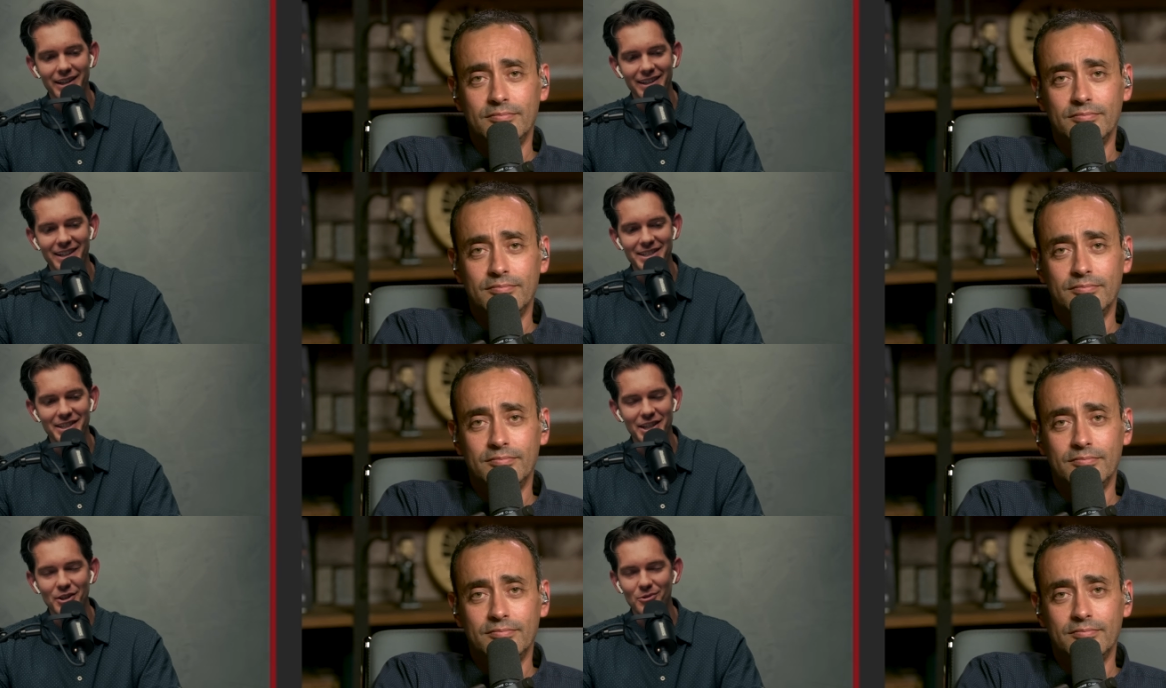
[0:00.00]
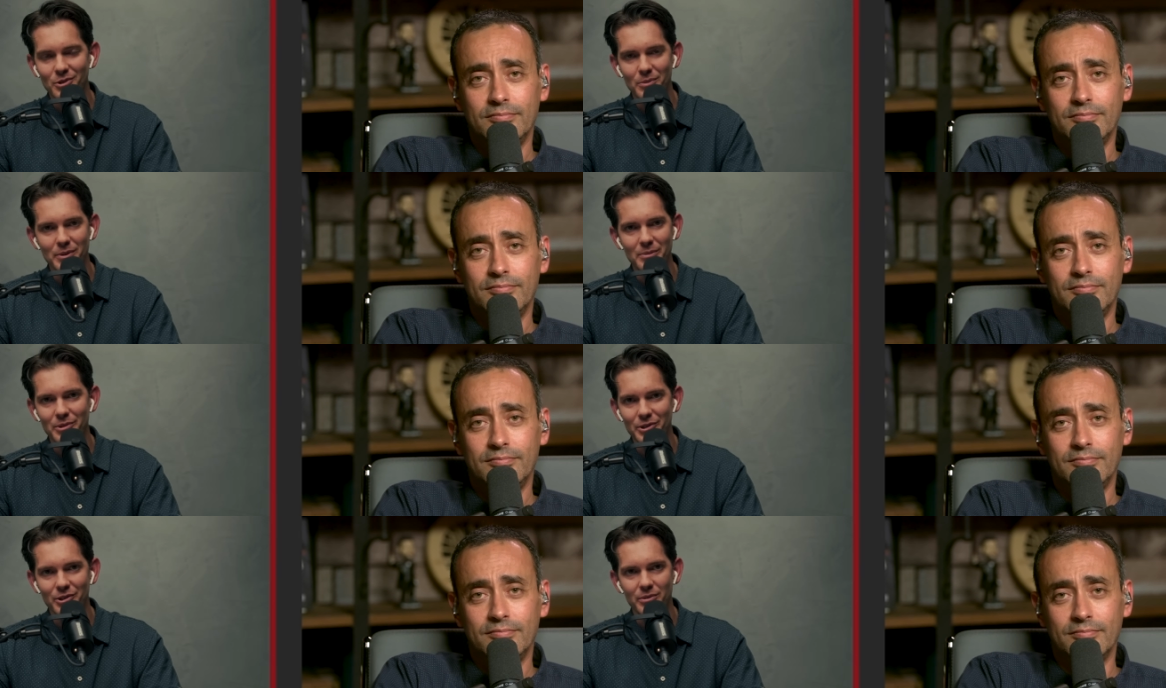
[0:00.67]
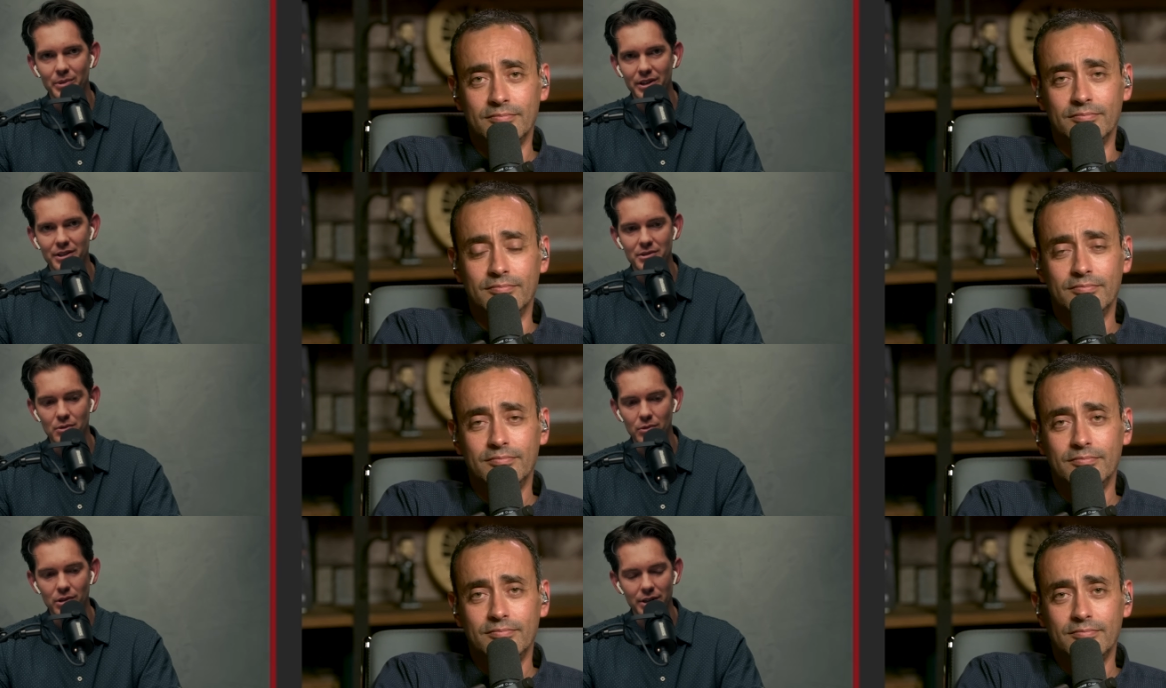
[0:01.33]
Speaker 1: And that's a key word biblical because
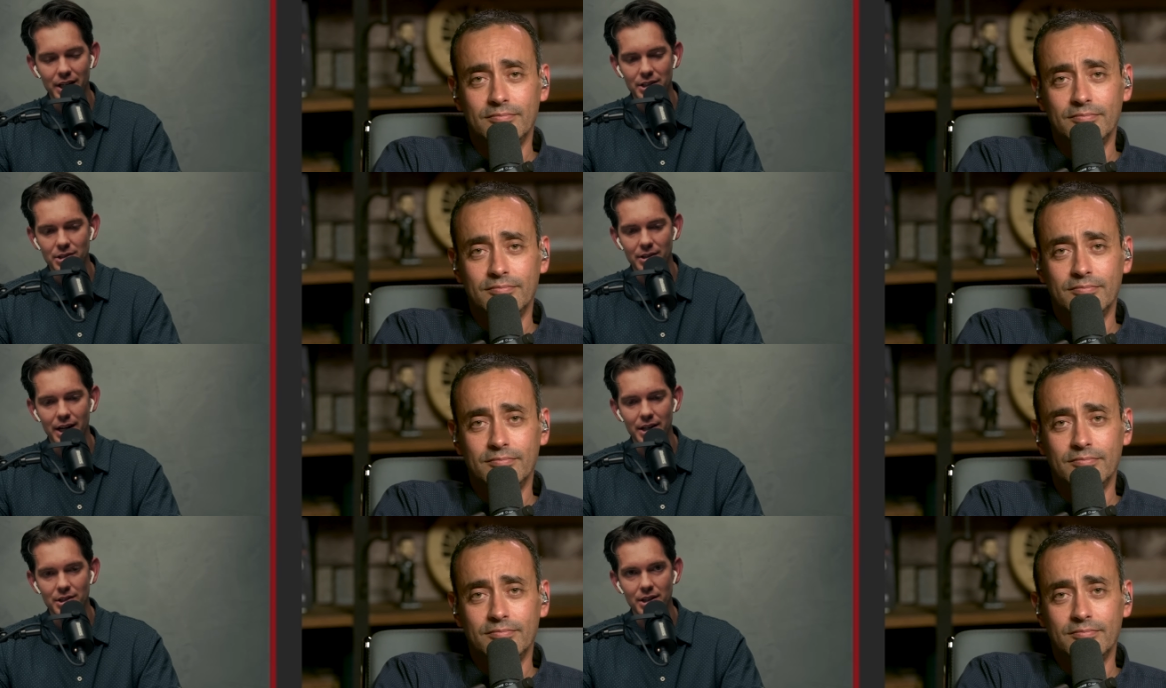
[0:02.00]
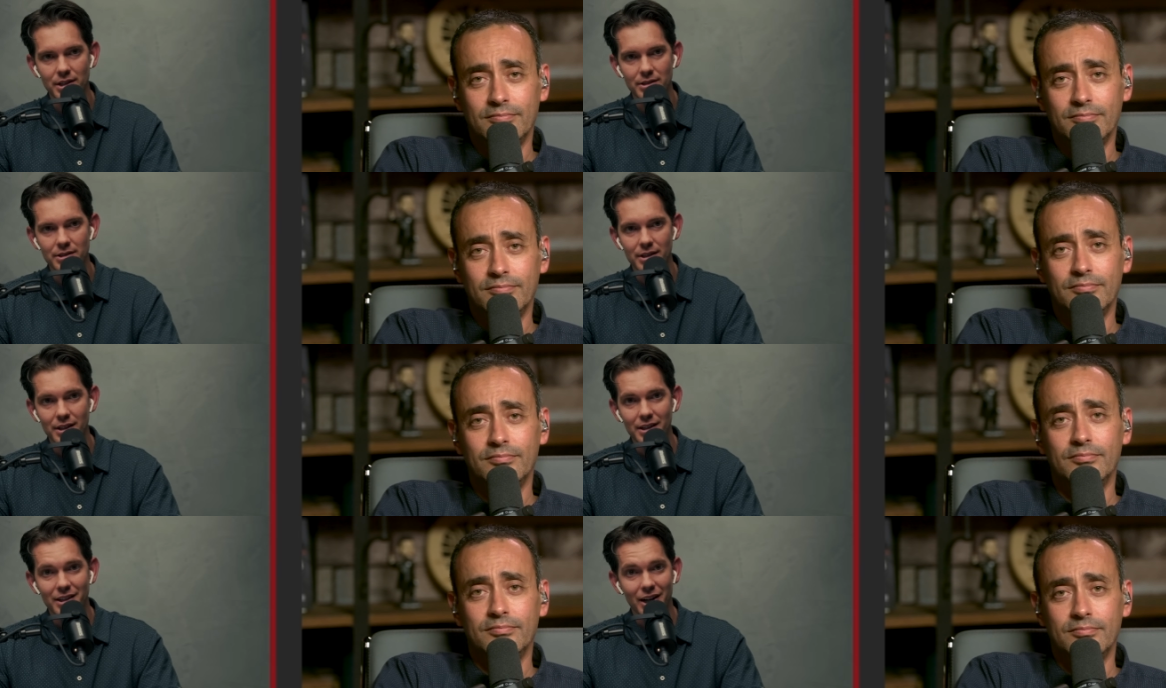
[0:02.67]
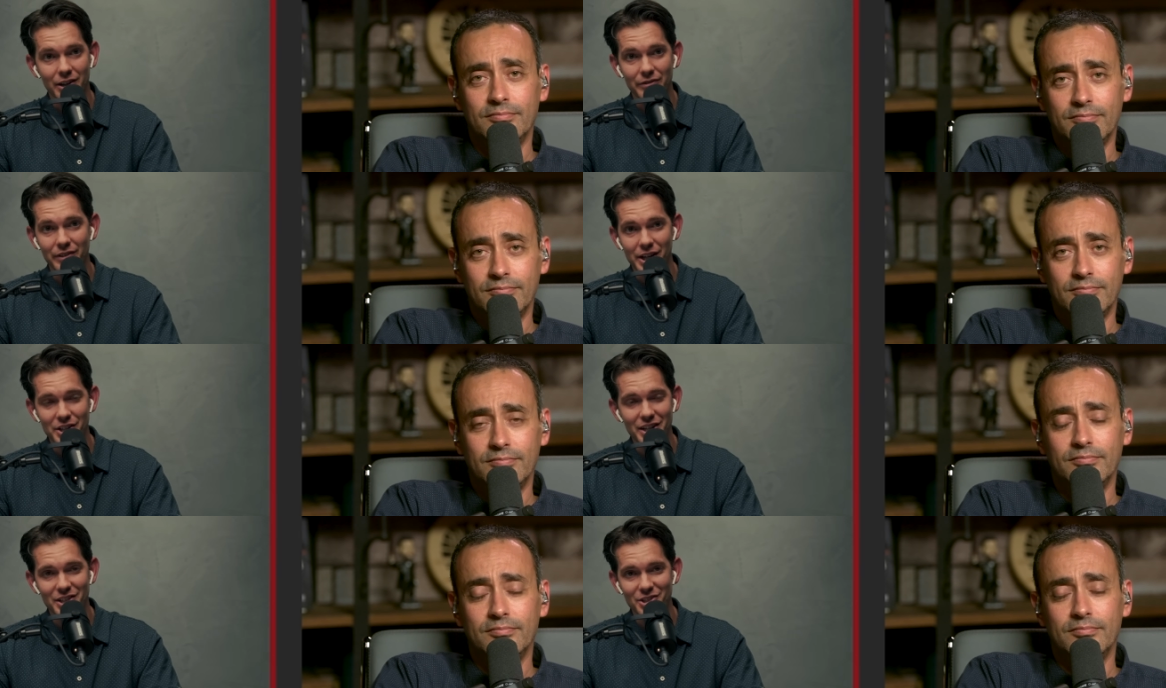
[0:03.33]
mm-hmm. the world has strategies, our
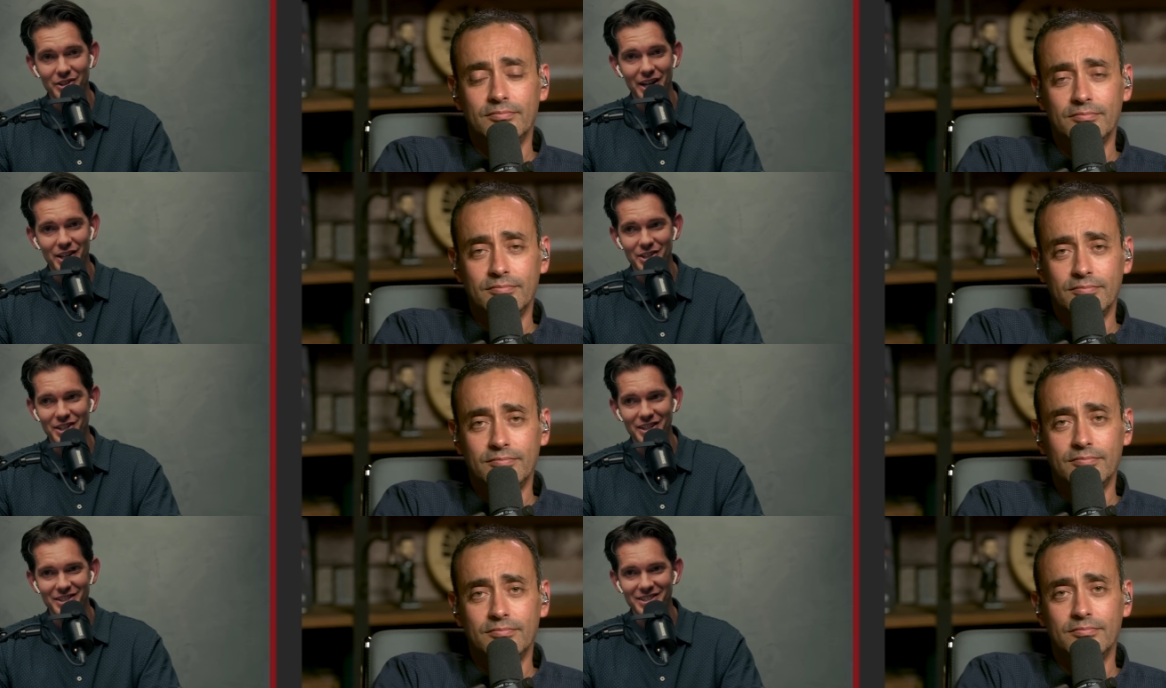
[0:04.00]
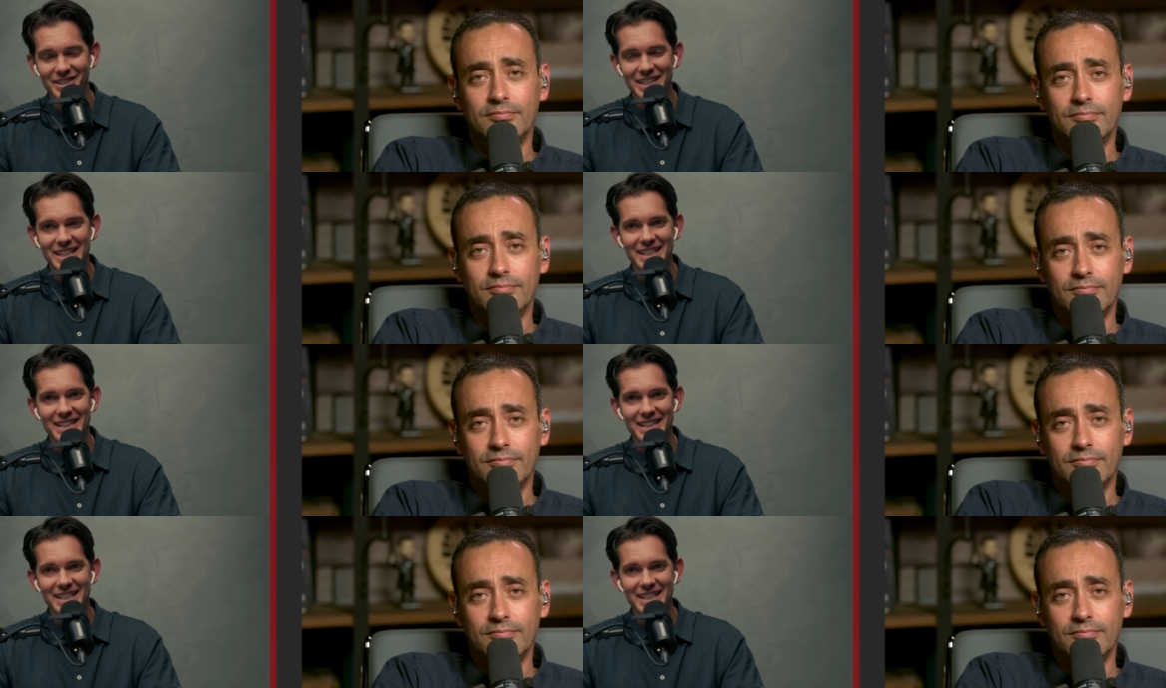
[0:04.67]
flesh has strategies.